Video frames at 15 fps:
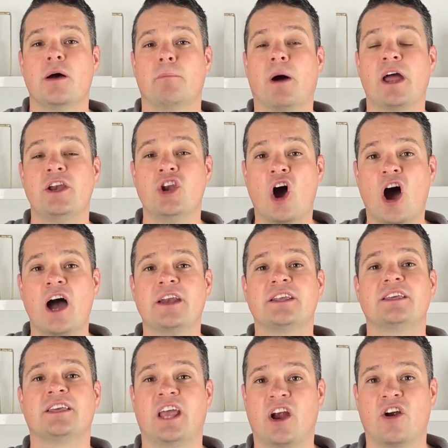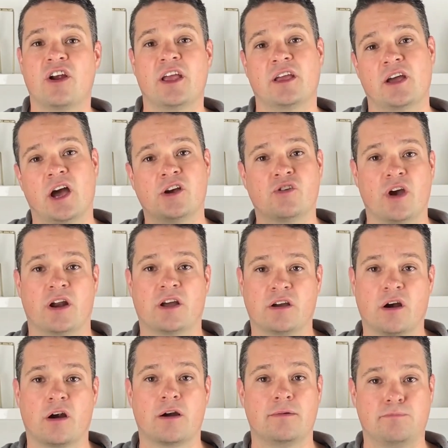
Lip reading: by not carrying a credit card